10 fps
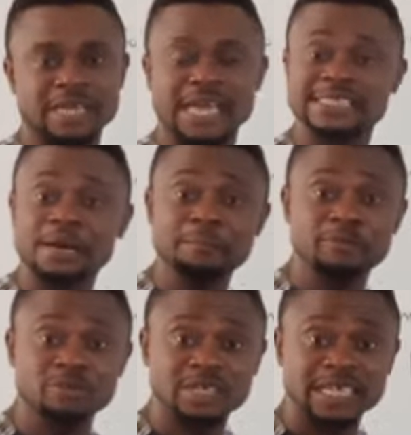
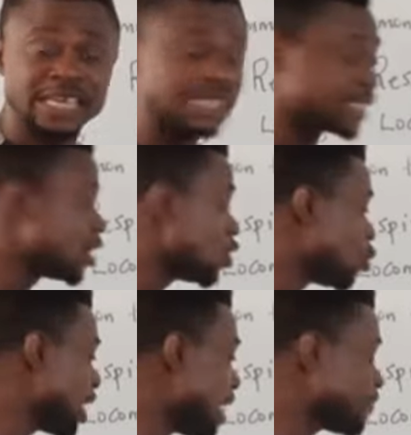Example is we
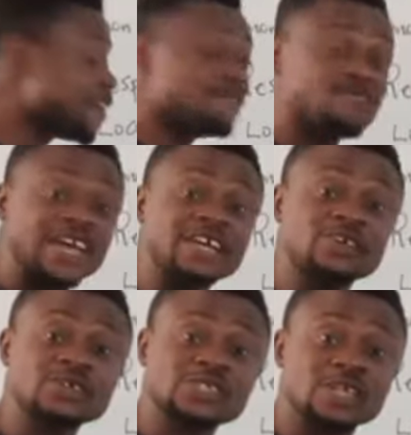have
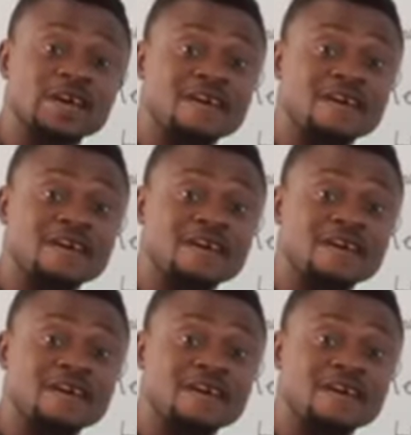Venus